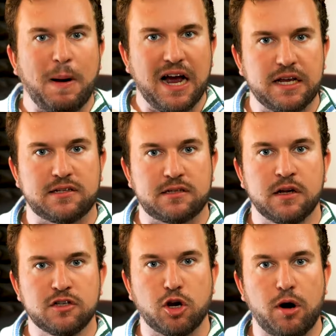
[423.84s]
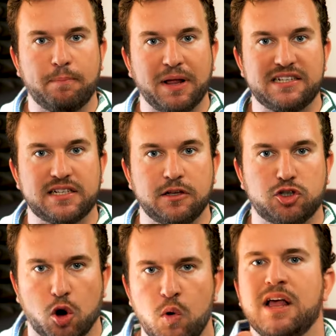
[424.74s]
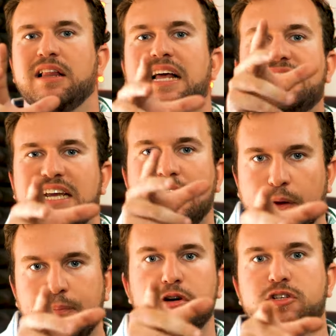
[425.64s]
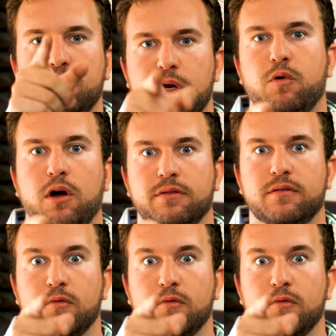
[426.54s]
buys to replace Senso. Let's get the person we want,